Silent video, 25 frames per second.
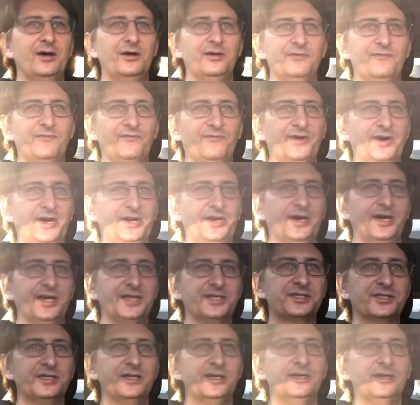Very
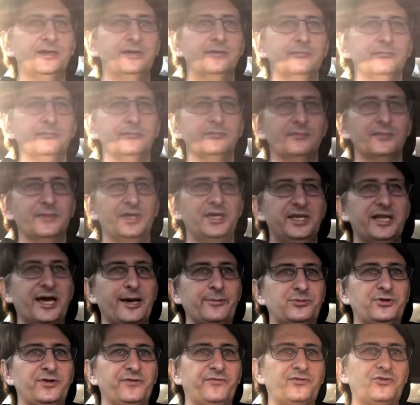nice. The
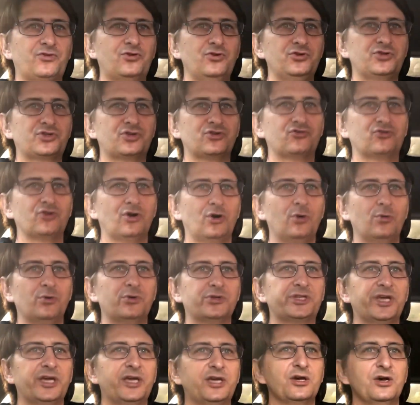adaptive cruise control will
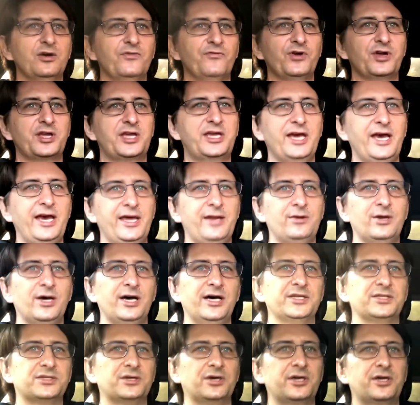take over again
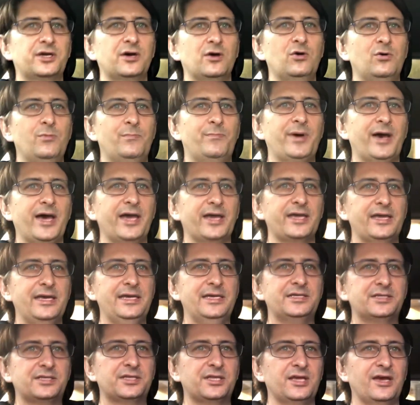as I go back
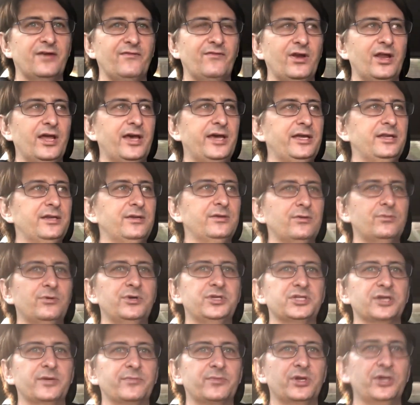into the other lane,
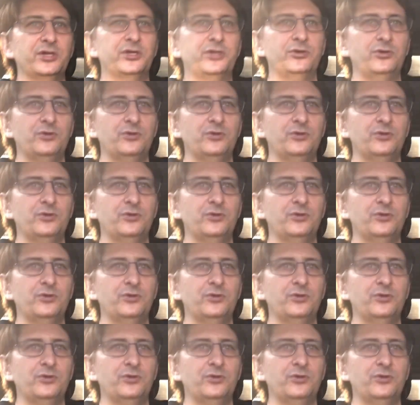which I'm going to do